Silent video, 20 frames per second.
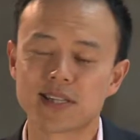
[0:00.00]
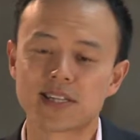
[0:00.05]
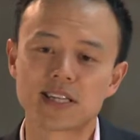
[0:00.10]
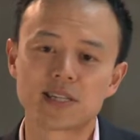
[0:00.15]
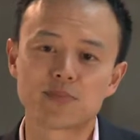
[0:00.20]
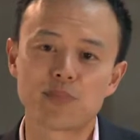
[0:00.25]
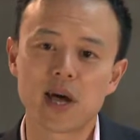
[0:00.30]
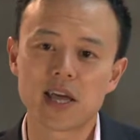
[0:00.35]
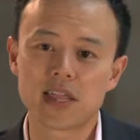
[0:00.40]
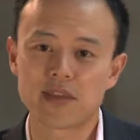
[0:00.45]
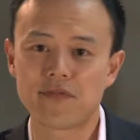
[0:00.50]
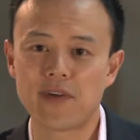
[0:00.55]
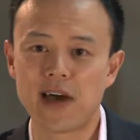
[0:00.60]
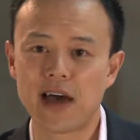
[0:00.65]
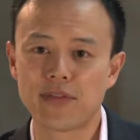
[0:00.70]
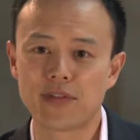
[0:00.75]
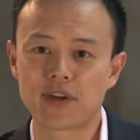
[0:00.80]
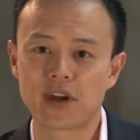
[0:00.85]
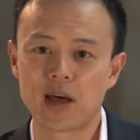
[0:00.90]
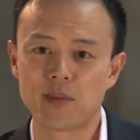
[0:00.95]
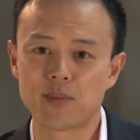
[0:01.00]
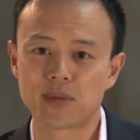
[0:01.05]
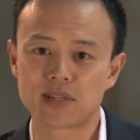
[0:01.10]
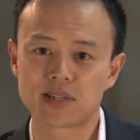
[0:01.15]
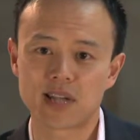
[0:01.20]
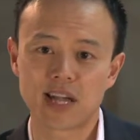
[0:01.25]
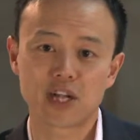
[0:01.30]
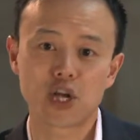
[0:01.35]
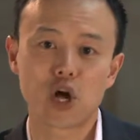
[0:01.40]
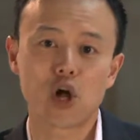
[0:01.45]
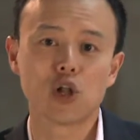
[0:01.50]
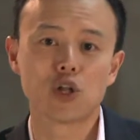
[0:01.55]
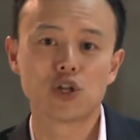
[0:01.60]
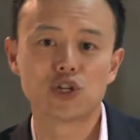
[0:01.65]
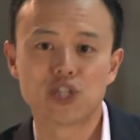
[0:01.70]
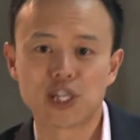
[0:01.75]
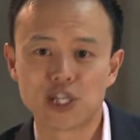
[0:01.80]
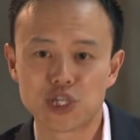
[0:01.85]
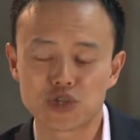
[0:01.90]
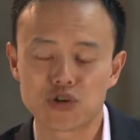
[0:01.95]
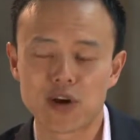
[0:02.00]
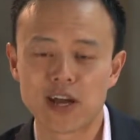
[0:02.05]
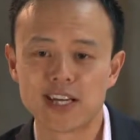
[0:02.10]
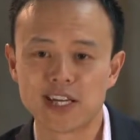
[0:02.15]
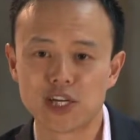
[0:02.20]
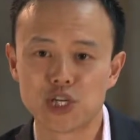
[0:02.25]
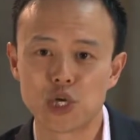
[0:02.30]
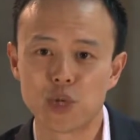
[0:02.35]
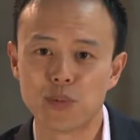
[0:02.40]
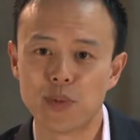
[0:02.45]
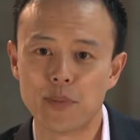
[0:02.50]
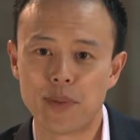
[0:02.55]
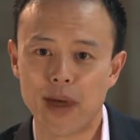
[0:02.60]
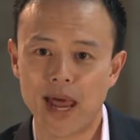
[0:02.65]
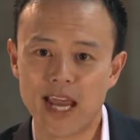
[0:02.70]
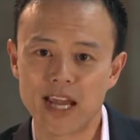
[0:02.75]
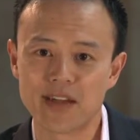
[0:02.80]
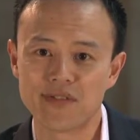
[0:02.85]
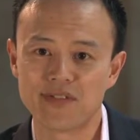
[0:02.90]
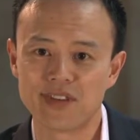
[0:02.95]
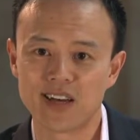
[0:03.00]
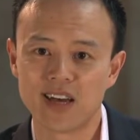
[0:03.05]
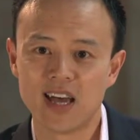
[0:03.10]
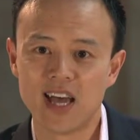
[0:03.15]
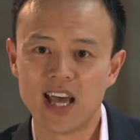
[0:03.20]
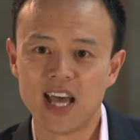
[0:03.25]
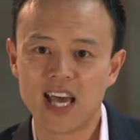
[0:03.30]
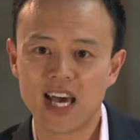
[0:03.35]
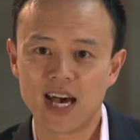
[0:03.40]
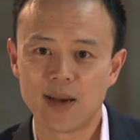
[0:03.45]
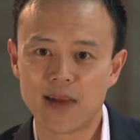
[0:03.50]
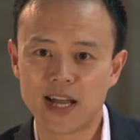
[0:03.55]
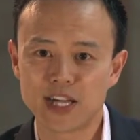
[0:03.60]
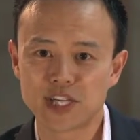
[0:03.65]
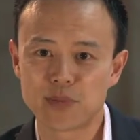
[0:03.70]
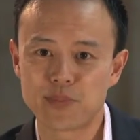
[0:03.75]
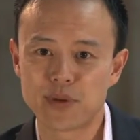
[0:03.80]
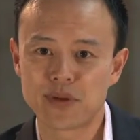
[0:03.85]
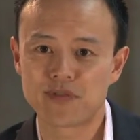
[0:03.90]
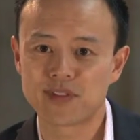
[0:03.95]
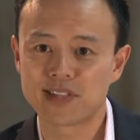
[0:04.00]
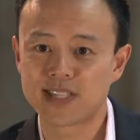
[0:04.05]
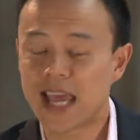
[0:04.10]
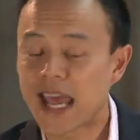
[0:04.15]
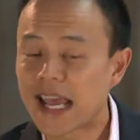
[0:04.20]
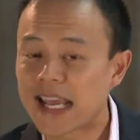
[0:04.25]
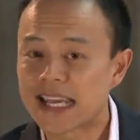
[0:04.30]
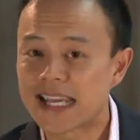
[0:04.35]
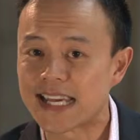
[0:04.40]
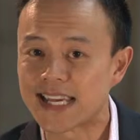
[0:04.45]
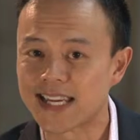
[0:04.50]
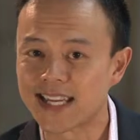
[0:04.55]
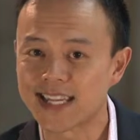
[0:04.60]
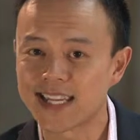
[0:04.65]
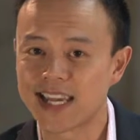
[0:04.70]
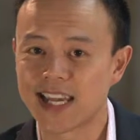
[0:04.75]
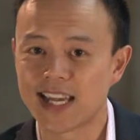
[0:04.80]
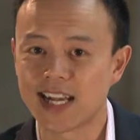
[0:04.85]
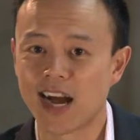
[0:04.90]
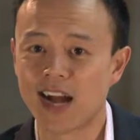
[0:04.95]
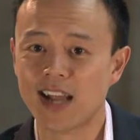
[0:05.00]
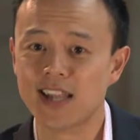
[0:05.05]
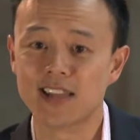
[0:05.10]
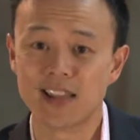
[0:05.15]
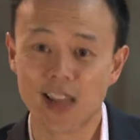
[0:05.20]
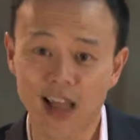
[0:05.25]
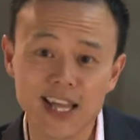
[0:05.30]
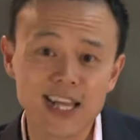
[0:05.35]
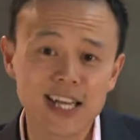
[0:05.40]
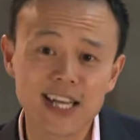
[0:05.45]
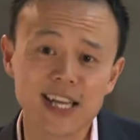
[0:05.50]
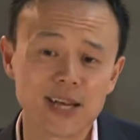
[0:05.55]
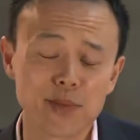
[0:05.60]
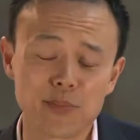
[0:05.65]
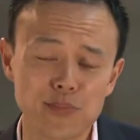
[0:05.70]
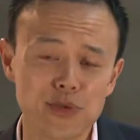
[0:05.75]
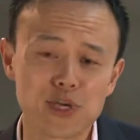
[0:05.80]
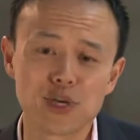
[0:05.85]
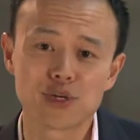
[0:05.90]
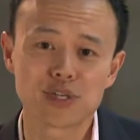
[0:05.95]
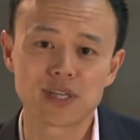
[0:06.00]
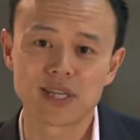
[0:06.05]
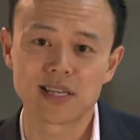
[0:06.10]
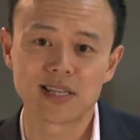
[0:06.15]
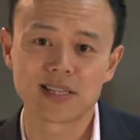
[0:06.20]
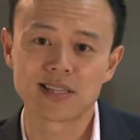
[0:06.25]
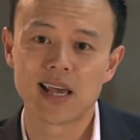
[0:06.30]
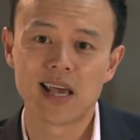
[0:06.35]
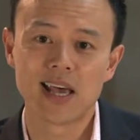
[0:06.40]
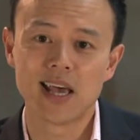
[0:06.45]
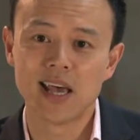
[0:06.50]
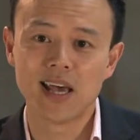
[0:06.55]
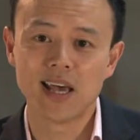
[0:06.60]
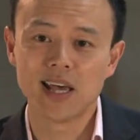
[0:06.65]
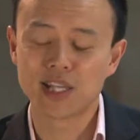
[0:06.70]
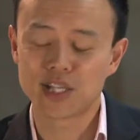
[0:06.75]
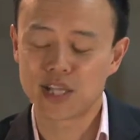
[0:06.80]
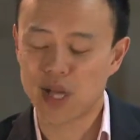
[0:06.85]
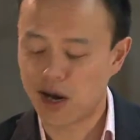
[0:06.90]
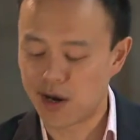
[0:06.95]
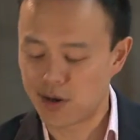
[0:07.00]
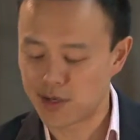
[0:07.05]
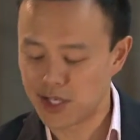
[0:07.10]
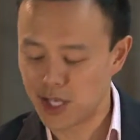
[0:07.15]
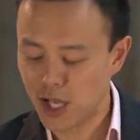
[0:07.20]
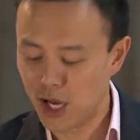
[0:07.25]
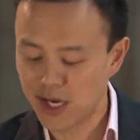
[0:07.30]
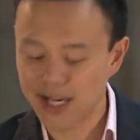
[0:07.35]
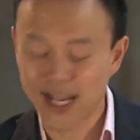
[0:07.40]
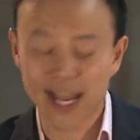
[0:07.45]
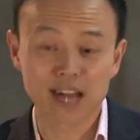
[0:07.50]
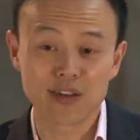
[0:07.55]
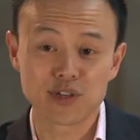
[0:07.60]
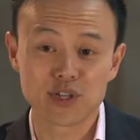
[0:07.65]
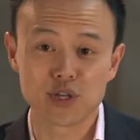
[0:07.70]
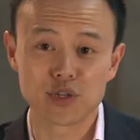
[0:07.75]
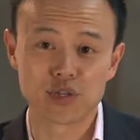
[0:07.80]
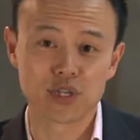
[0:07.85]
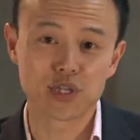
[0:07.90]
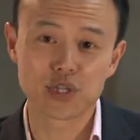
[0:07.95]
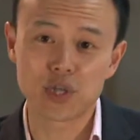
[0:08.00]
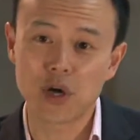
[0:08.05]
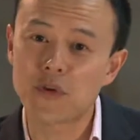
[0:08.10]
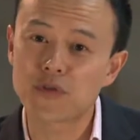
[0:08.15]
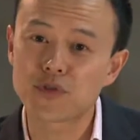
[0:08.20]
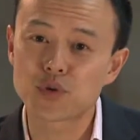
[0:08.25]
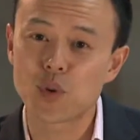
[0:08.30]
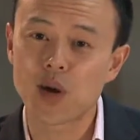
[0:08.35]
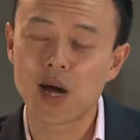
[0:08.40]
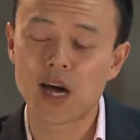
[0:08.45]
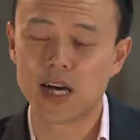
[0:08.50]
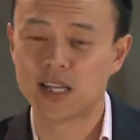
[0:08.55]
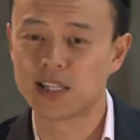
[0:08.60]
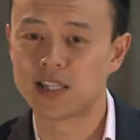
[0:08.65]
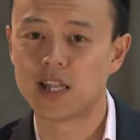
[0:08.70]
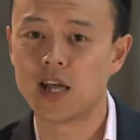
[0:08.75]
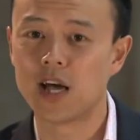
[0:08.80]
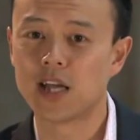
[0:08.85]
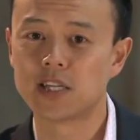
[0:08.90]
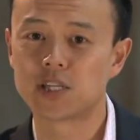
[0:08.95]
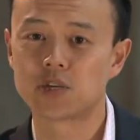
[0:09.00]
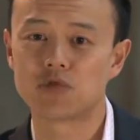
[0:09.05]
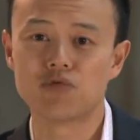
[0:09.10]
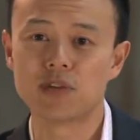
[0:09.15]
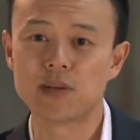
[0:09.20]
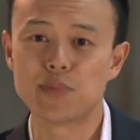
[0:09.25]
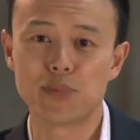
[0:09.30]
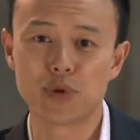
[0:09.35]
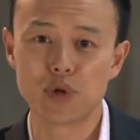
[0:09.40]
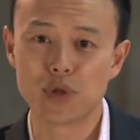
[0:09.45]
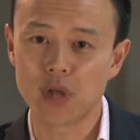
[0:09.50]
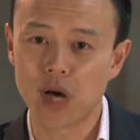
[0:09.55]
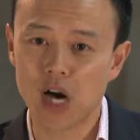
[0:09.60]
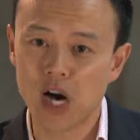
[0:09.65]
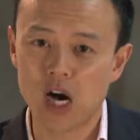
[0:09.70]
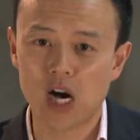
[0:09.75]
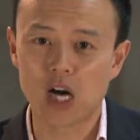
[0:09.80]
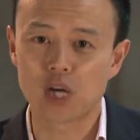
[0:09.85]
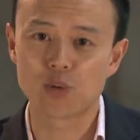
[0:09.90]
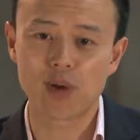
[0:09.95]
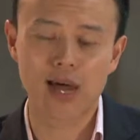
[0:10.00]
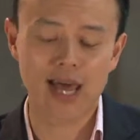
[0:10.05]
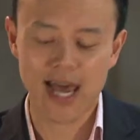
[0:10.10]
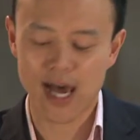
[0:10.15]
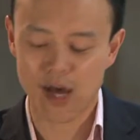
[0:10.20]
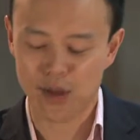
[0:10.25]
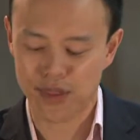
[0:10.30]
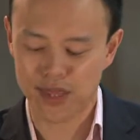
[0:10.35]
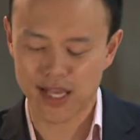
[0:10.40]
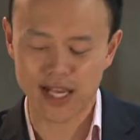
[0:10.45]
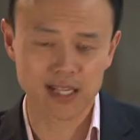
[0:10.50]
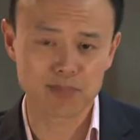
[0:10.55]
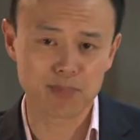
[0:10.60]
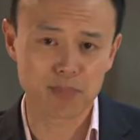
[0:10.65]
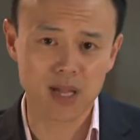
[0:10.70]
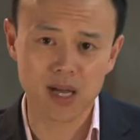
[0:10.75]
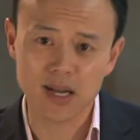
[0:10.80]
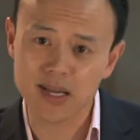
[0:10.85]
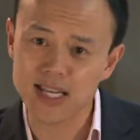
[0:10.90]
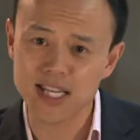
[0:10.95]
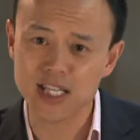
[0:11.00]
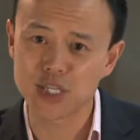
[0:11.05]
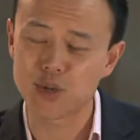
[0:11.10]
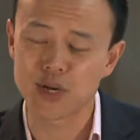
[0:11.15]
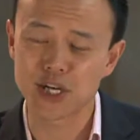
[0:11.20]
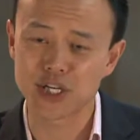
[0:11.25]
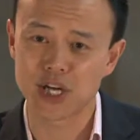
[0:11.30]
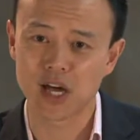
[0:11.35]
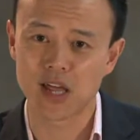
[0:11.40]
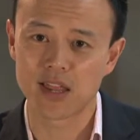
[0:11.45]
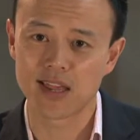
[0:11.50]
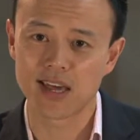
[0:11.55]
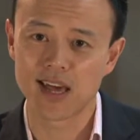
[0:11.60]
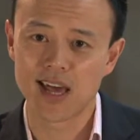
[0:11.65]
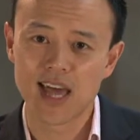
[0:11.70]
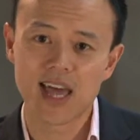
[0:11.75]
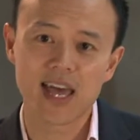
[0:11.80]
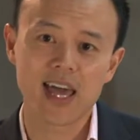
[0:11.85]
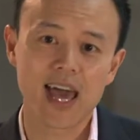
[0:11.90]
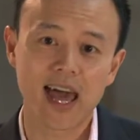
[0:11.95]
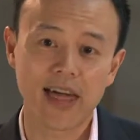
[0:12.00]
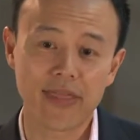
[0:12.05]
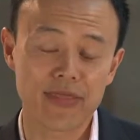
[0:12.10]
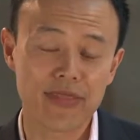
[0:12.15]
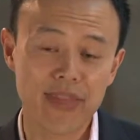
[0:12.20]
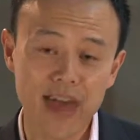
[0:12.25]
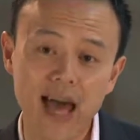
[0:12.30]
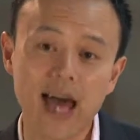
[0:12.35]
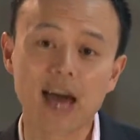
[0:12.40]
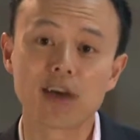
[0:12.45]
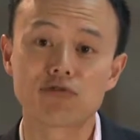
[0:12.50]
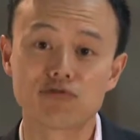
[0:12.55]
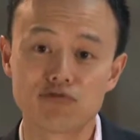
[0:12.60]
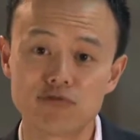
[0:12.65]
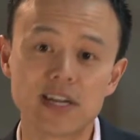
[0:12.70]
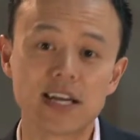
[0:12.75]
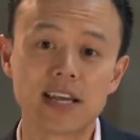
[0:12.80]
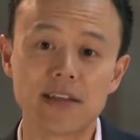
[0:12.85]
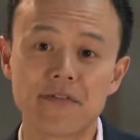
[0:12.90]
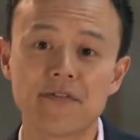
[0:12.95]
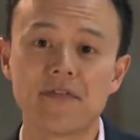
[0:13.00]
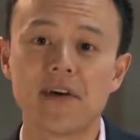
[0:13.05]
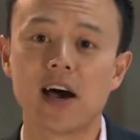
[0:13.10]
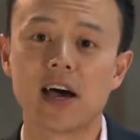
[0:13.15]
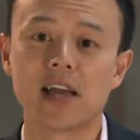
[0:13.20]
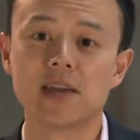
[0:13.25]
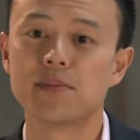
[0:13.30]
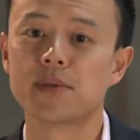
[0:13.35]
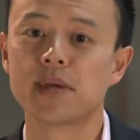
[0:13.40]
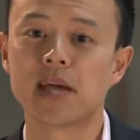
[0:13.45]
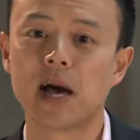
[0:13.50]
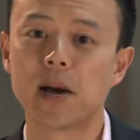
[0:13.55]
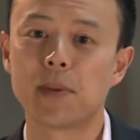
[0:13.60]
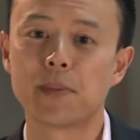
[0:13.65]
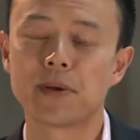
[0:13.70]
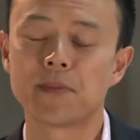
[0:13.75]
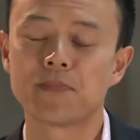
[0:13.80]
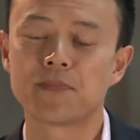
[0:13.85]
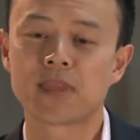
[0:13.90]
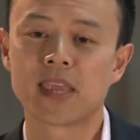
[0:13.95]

and despite the fact that I'm a psychologist trained in human behaviour, I'm actually a bit of a techie and a geek. I like computers. So I was learning how to use the software, I was learning to reboot the hardware, how things plugged into each other, and that really fired me up.